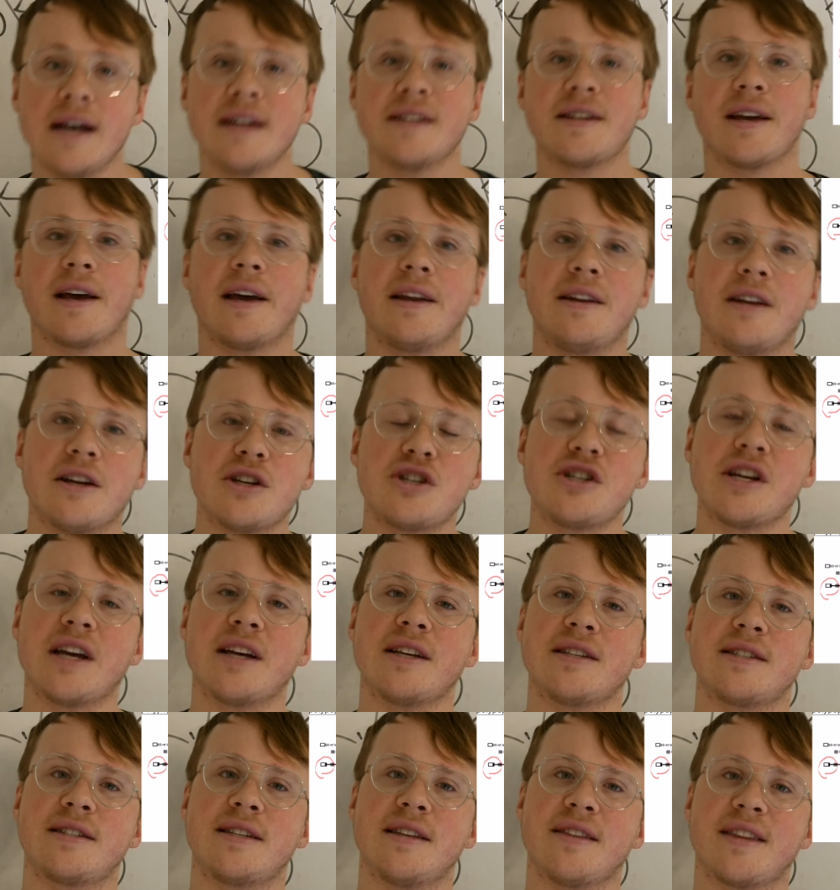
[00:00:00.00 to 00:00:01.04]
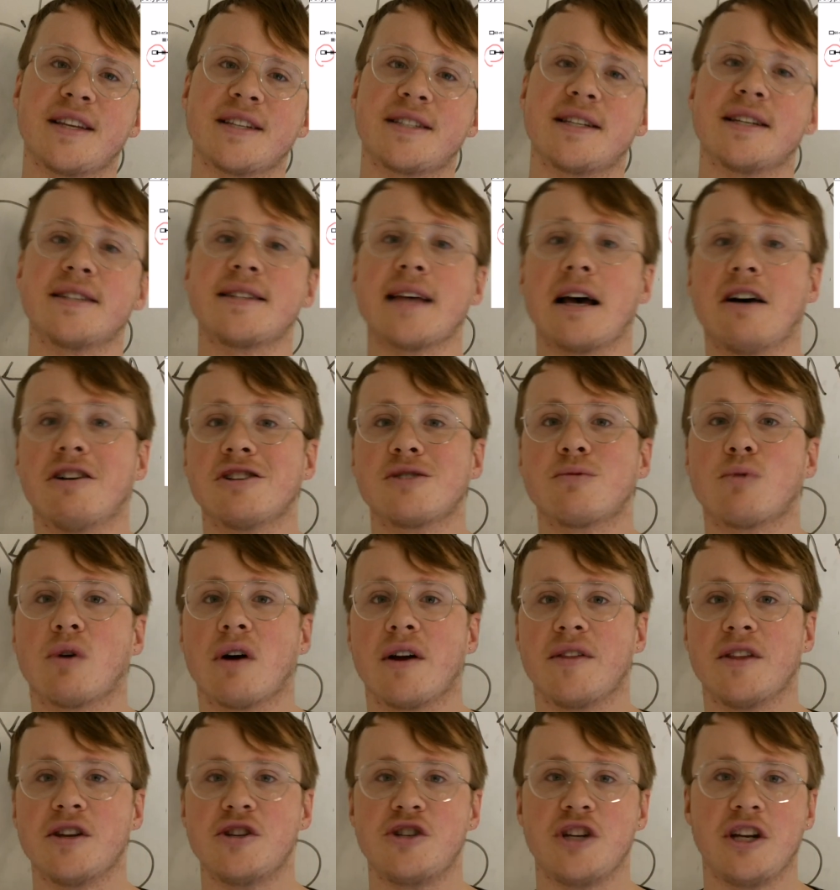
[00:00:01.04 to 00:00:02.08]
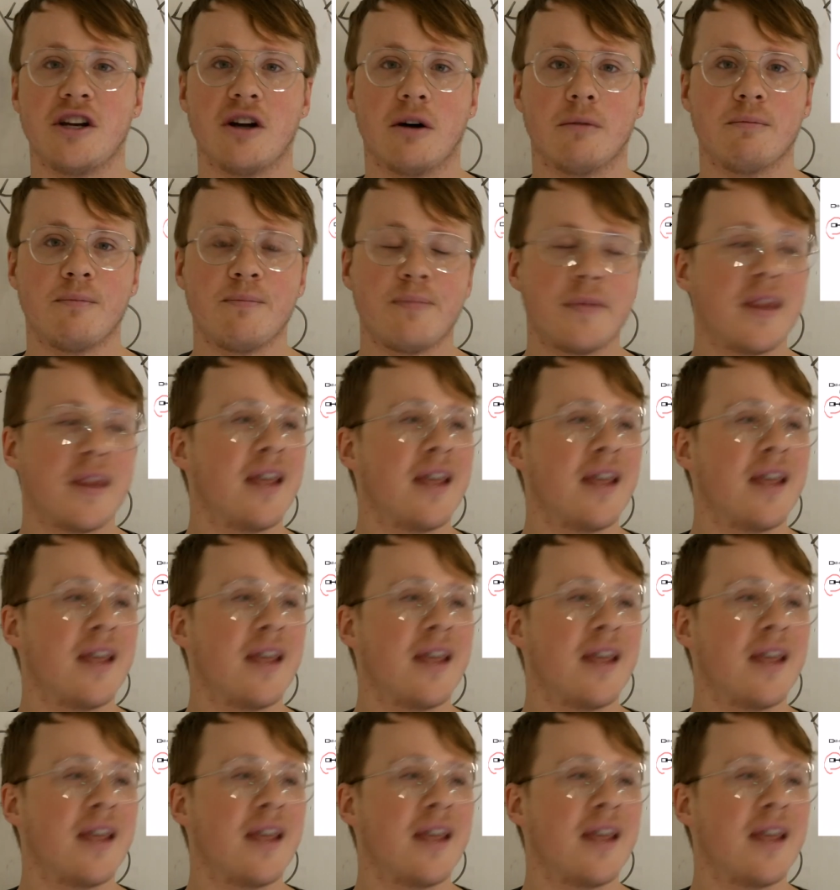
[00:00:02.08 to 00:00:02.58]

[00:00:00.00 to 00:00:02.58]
to initiate synthesis elsewhere on the genome.